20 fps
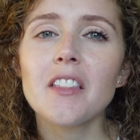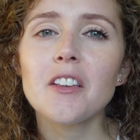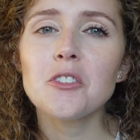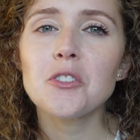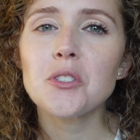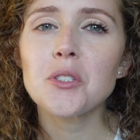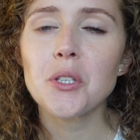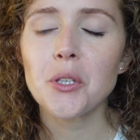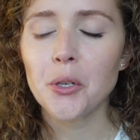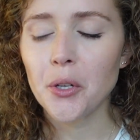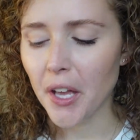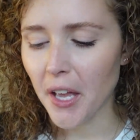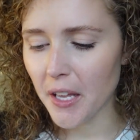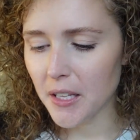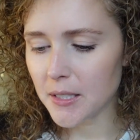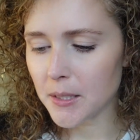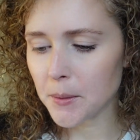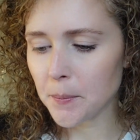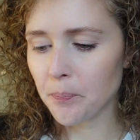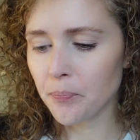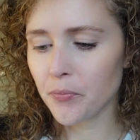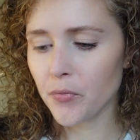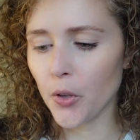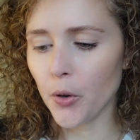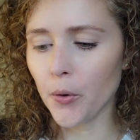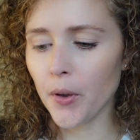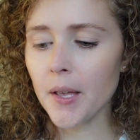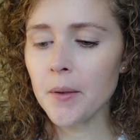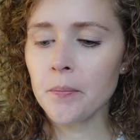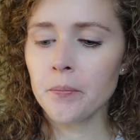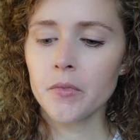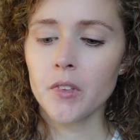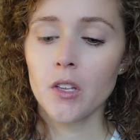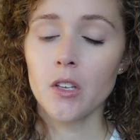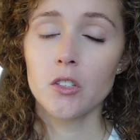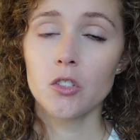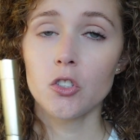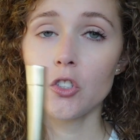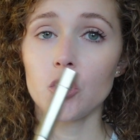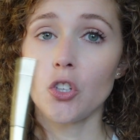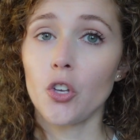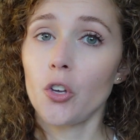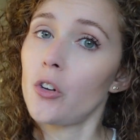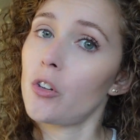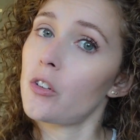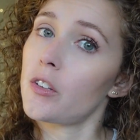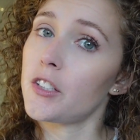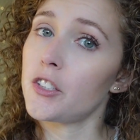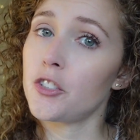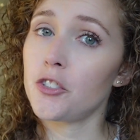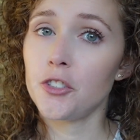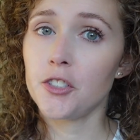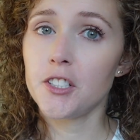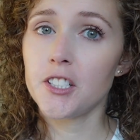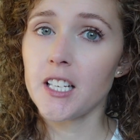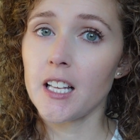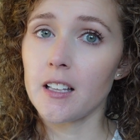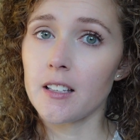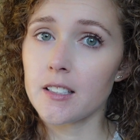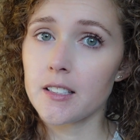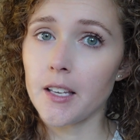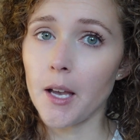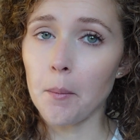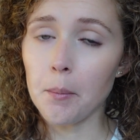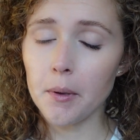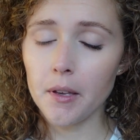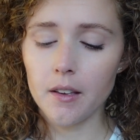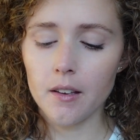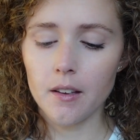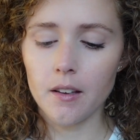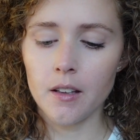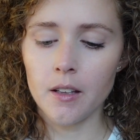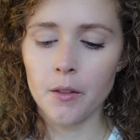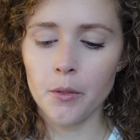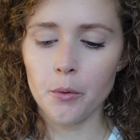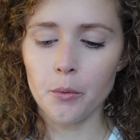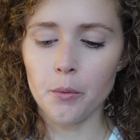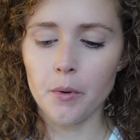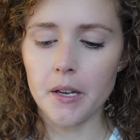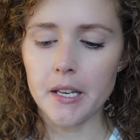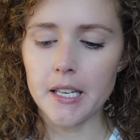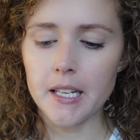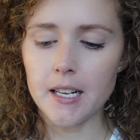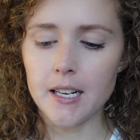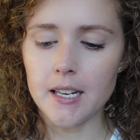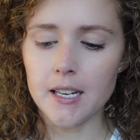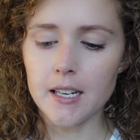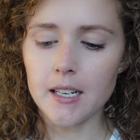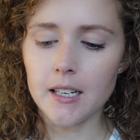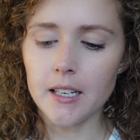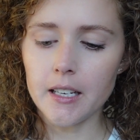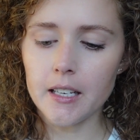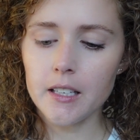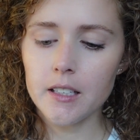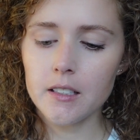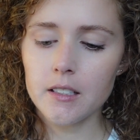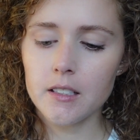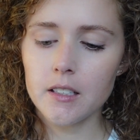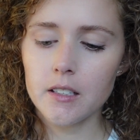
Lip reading: they're just little guys. Okay, so let's do the telescopic on the right eye.